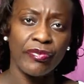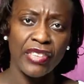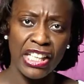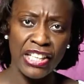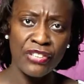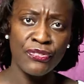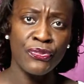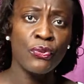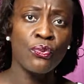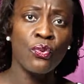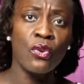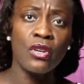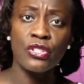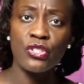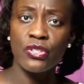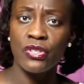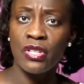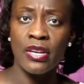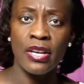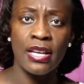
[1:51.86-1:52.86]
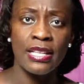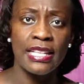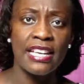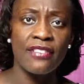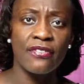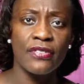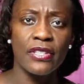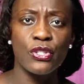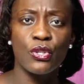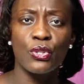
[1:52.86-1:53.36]
If you watched the earlier
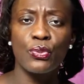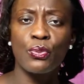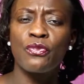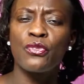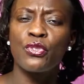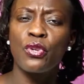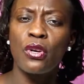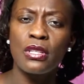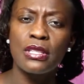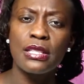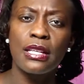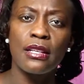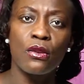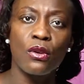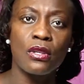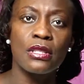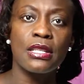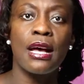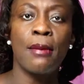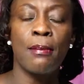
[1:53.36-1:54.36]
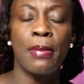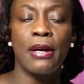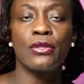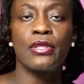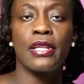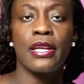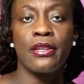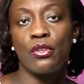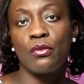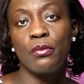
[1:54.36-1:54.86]
videos, we've talked a lot about
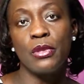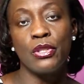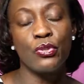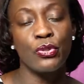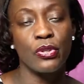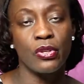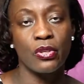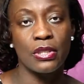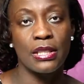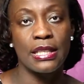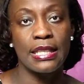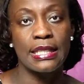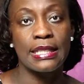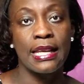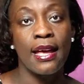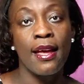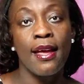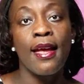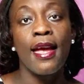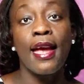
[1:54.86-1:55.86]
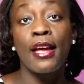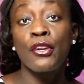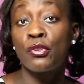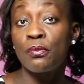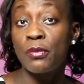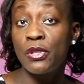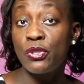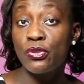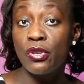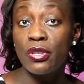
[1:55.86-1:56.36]
endometriosis.
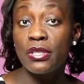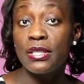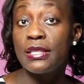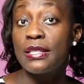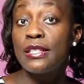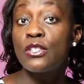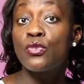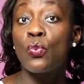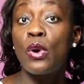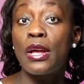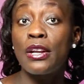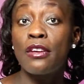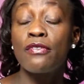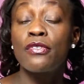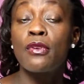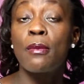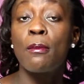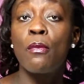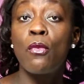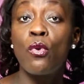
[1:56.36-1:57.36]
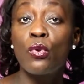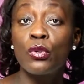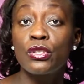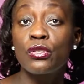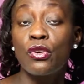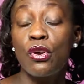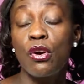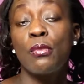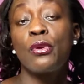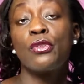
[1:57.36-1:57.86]
Endometriosis is one of the
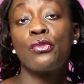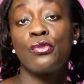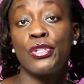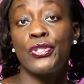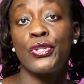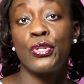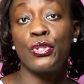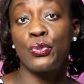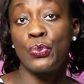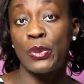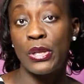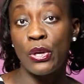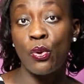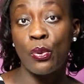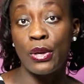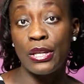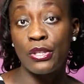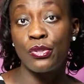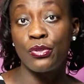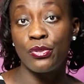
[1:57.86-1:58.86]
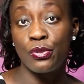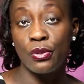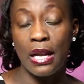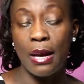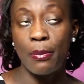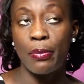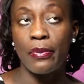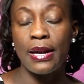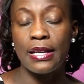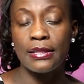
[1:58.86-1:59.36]
most common reasons we go in to do
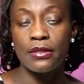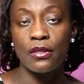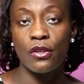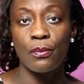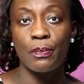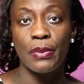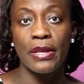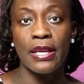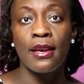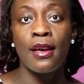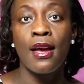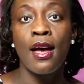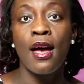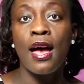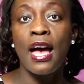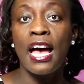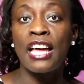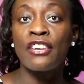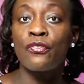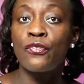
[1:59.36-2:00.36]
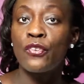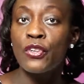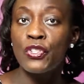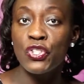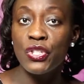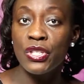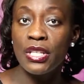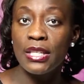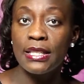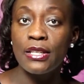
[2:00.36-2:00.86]
laparoscopy.
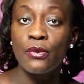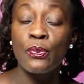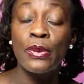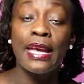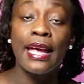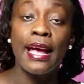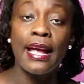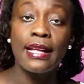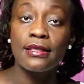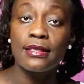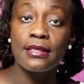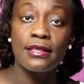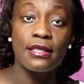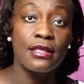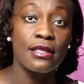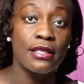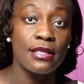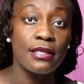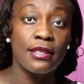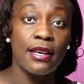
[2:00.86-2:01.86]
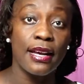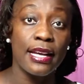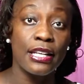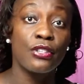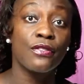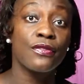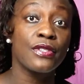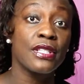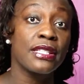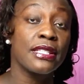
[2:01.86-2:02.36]
Unfortunately, we can't see this kind
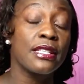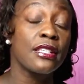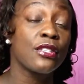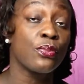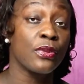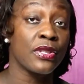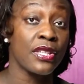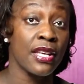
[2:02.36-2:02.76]
of disease with